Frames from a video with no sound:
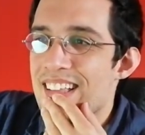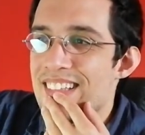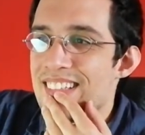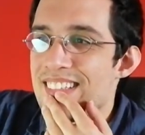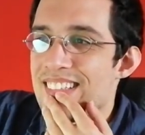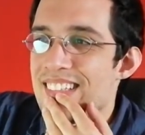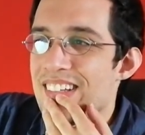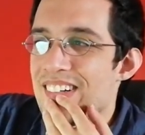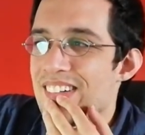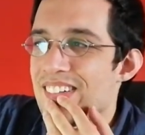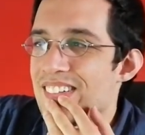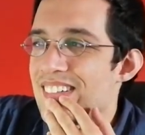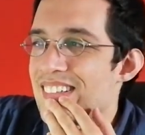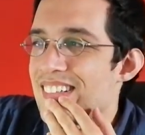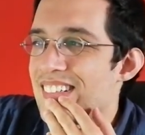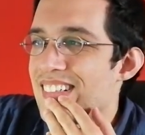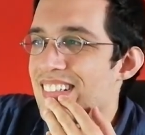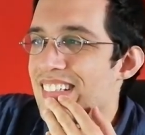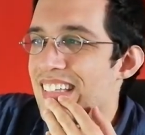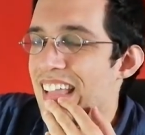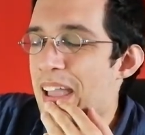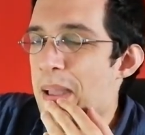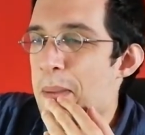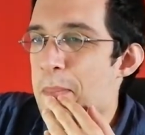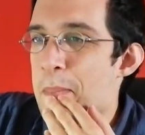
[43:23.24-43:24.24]
So
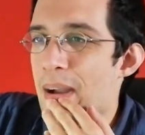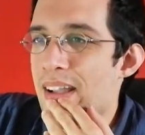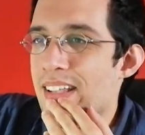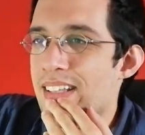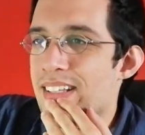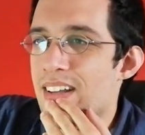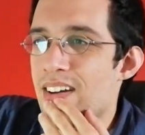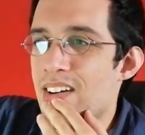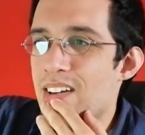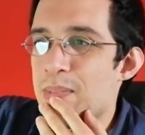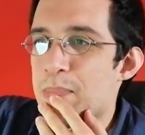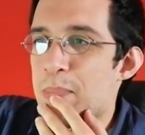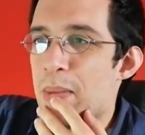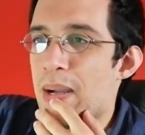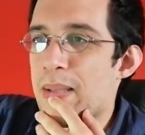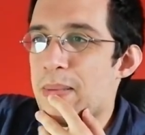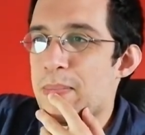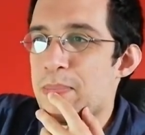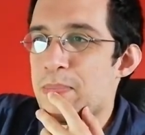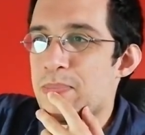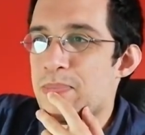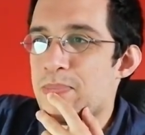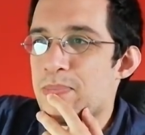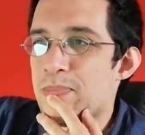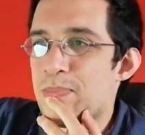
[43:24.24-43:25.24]
yeah, my god, my
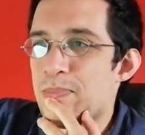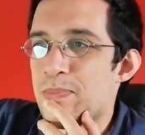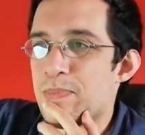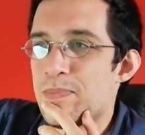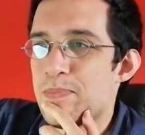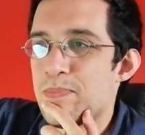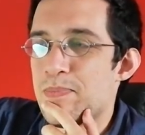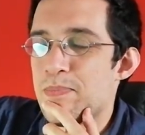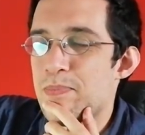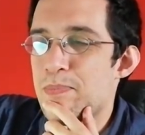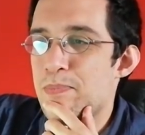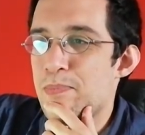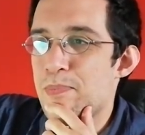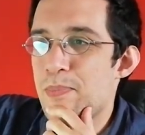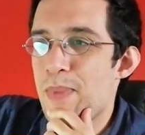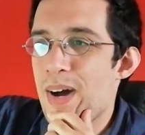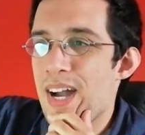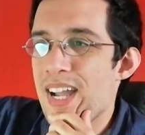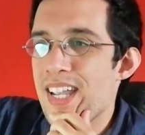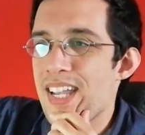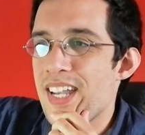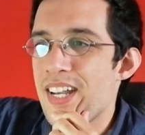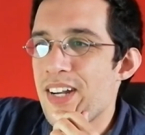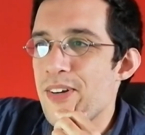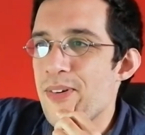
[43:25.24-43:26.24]

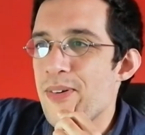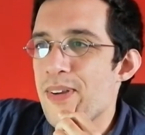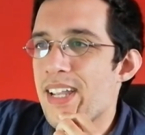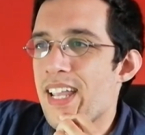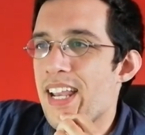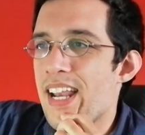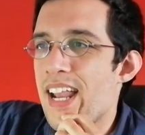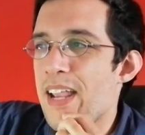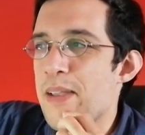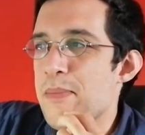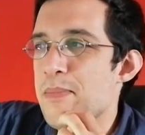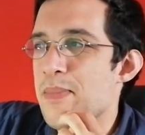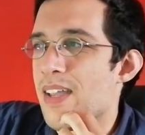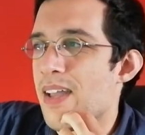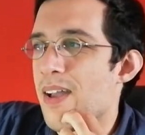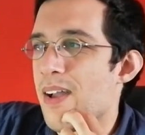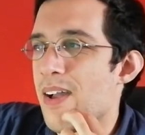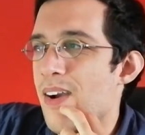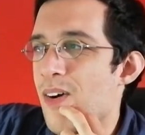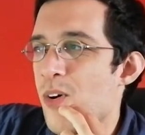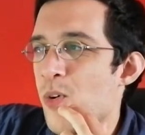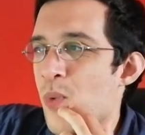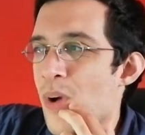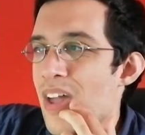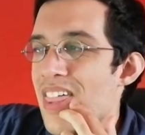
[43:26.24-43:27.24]
my Hero Academia,
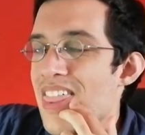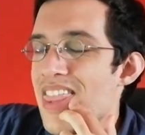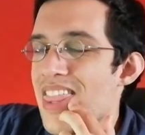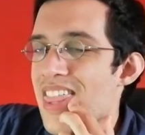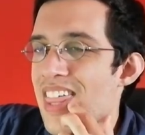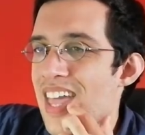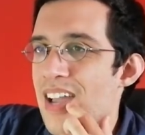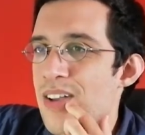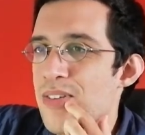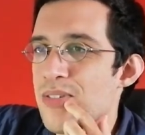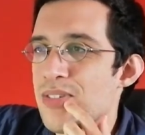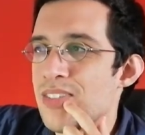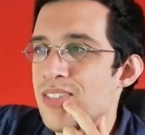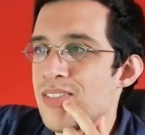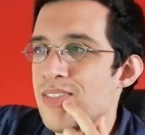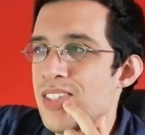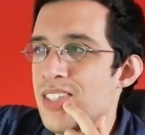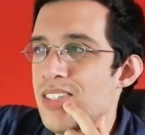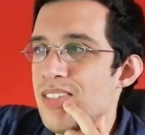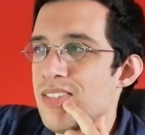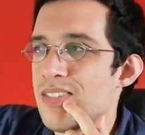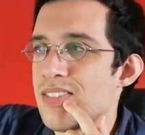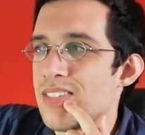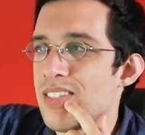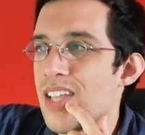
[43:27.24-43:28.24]
1,000
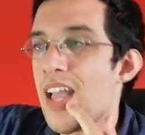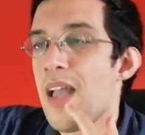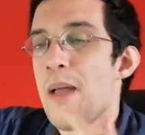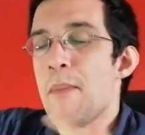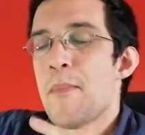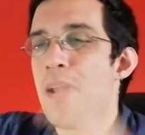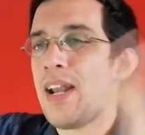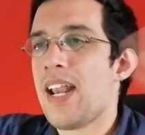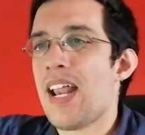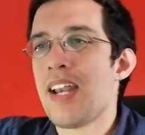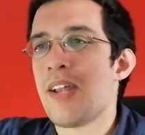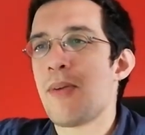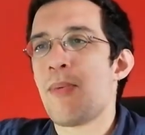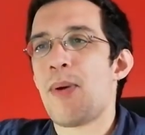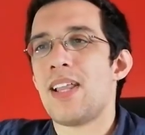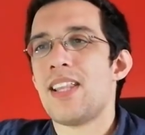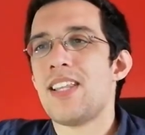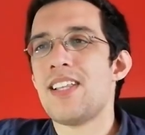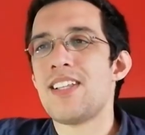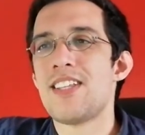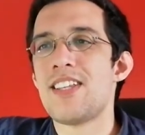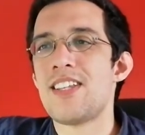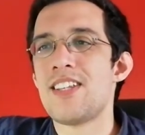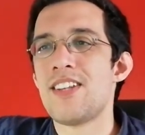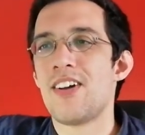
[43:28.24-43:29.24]
views. But anyway,
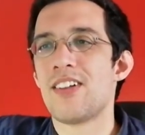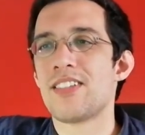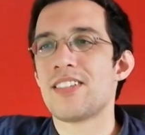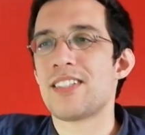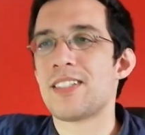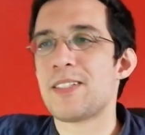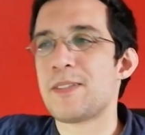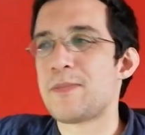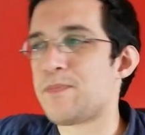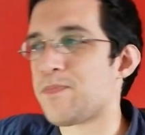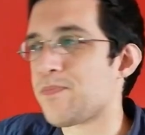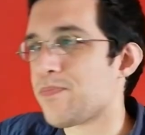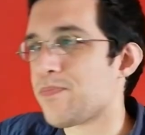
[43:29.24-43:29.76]
this is not.